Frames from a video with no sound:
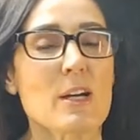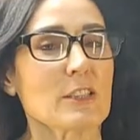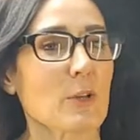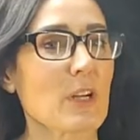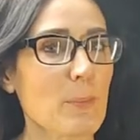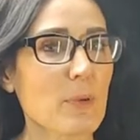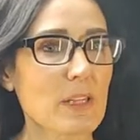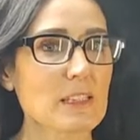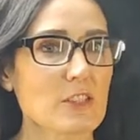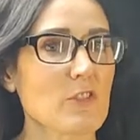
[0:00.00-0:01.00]
So a couple
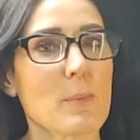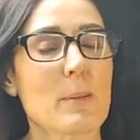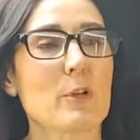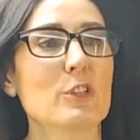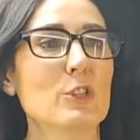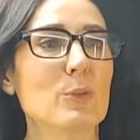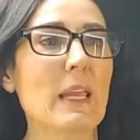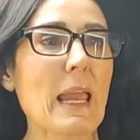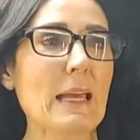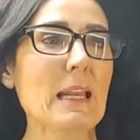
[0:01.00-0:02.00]
things to remember is you
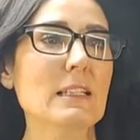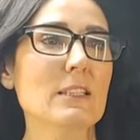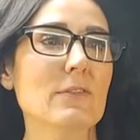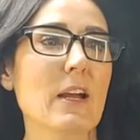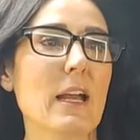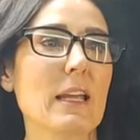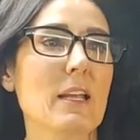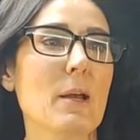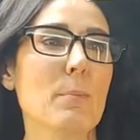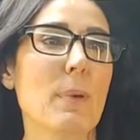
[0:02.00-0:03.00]
cannot
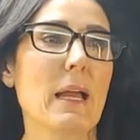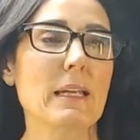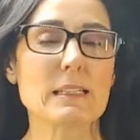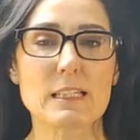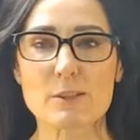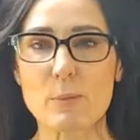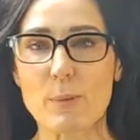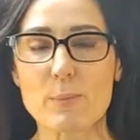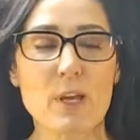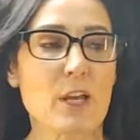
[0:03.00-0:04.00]
divide by a decimal.